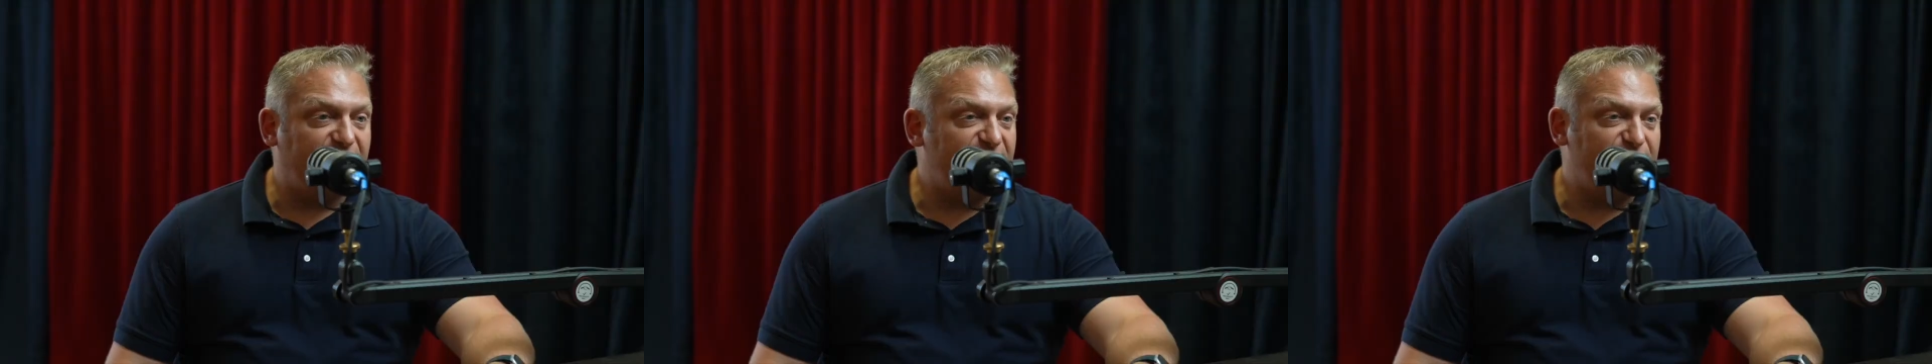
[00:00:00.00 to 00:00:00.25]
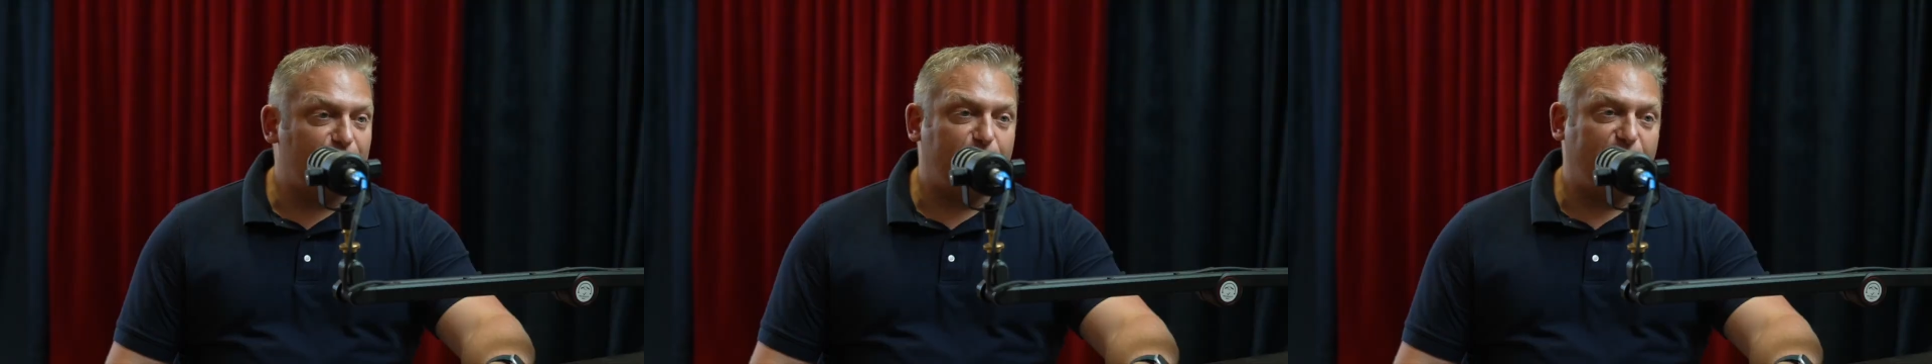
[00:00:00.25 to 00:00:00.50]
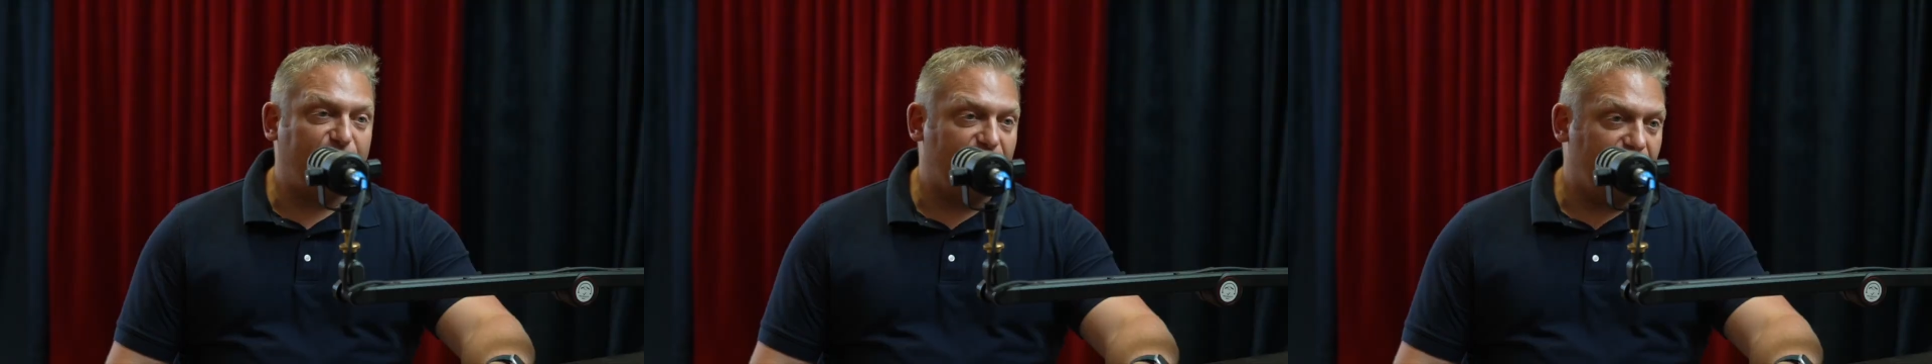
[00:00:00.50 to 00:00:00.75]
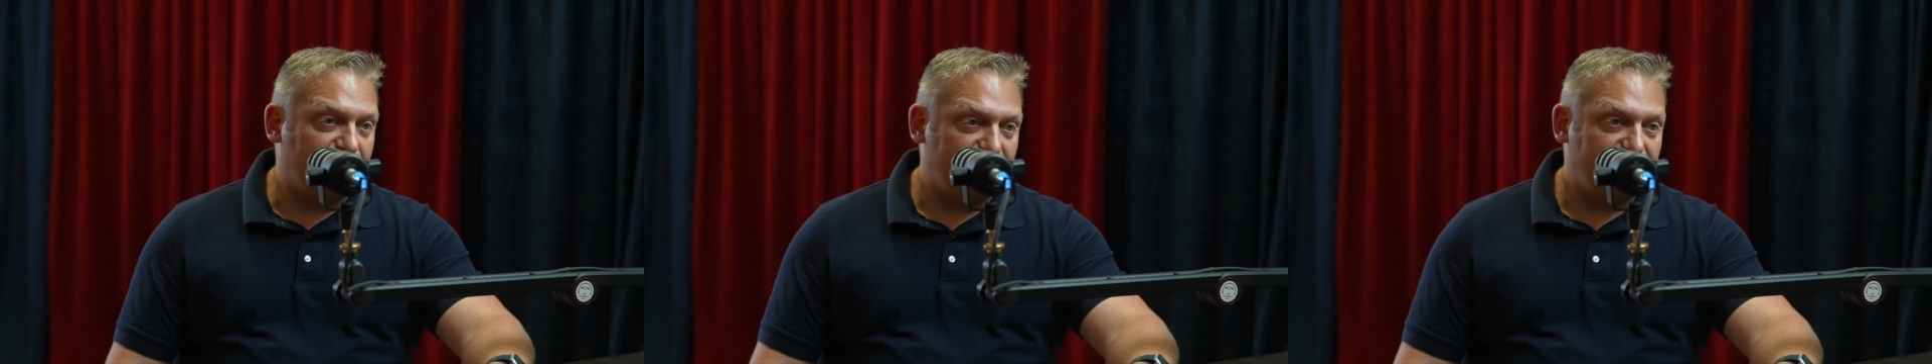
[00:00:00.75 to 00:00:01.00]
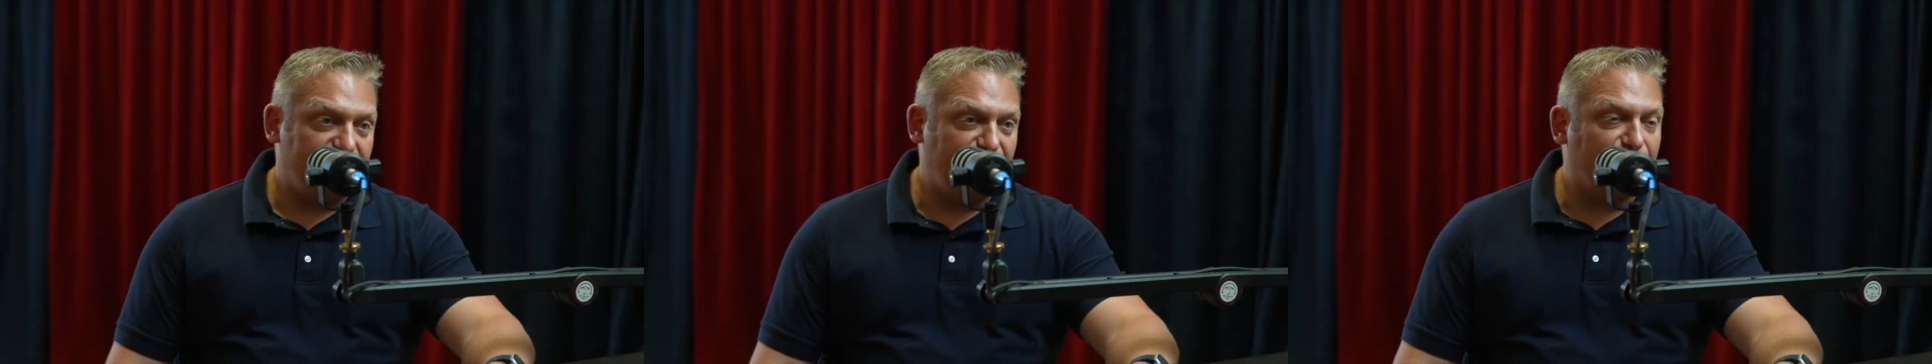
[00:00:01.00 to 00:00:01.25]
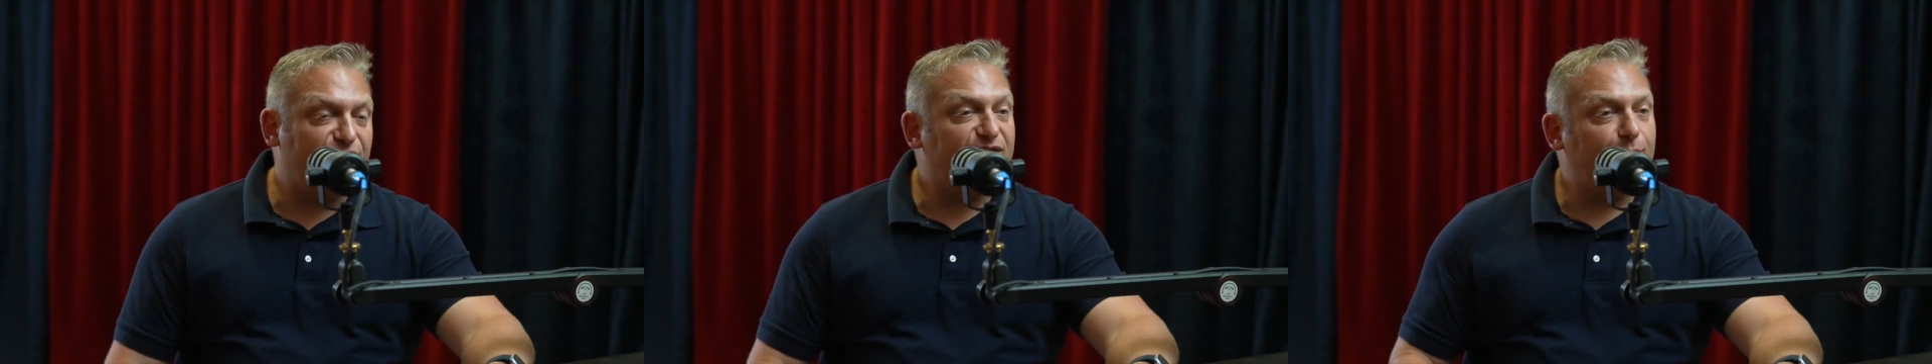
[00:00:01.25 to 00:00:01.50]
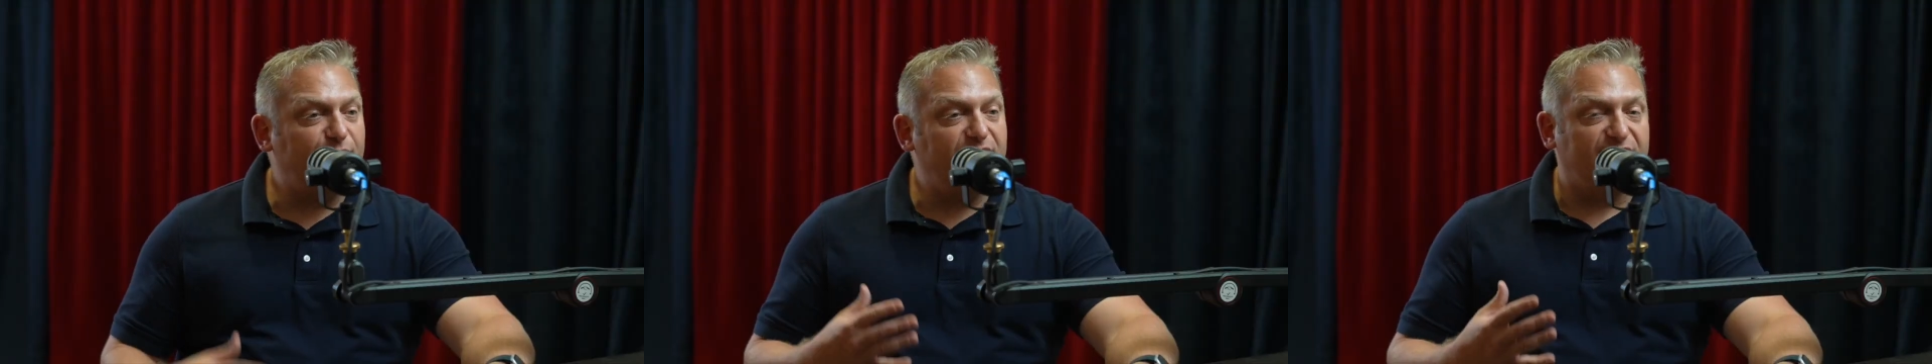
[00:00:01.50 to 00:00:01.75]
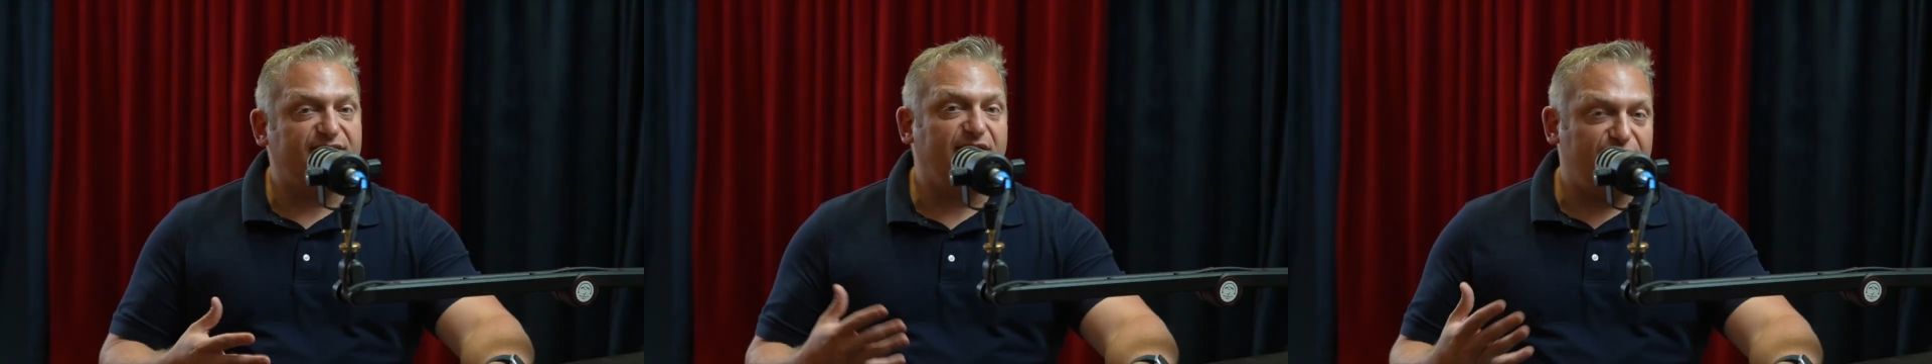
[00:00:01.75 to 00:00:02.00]
anything where people go.
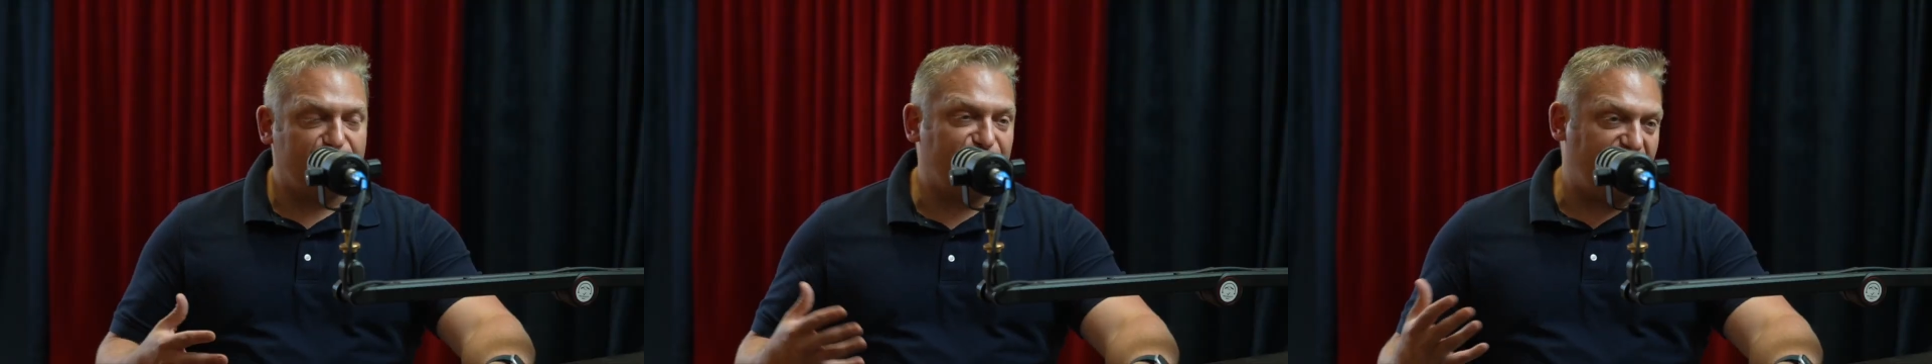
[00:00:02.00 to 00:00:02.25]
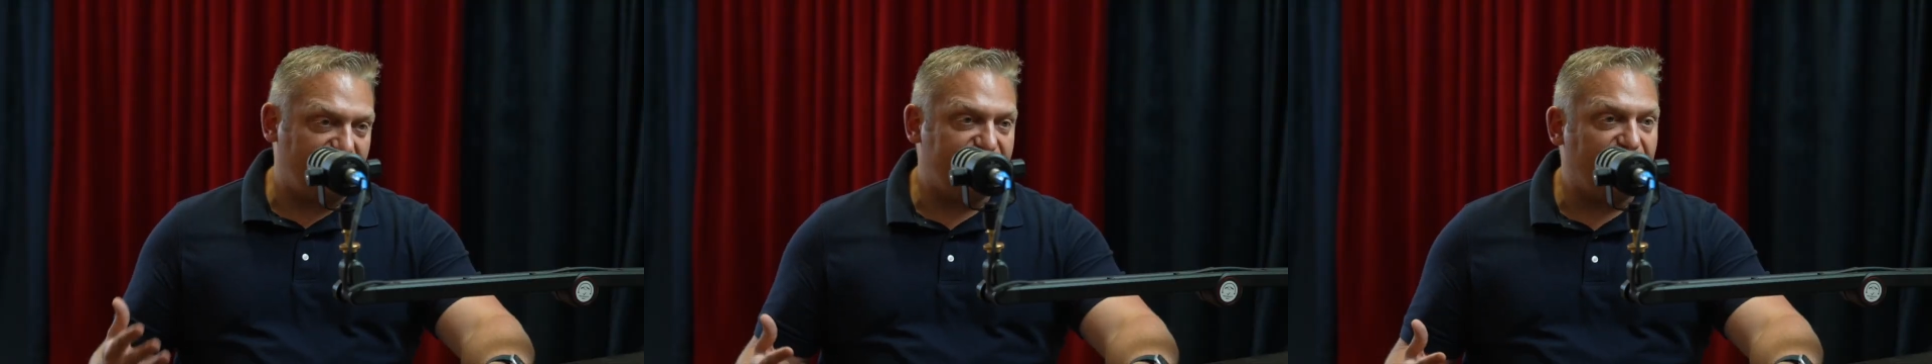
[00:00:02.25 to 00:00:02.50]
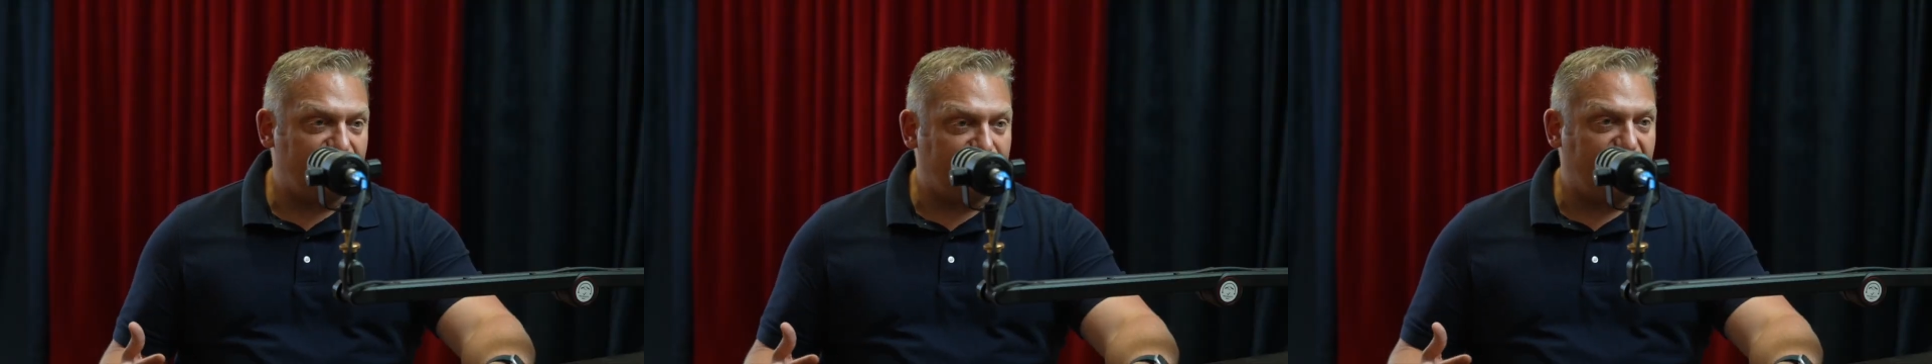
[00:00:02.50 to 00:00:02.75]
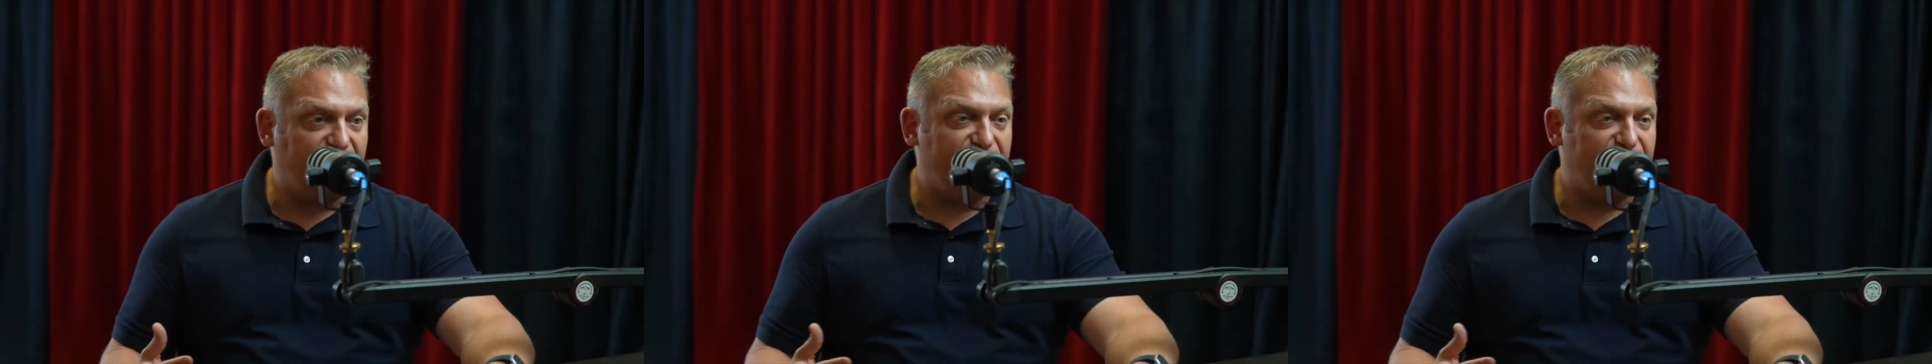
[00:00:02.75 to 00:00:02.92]
Because I understand that, right?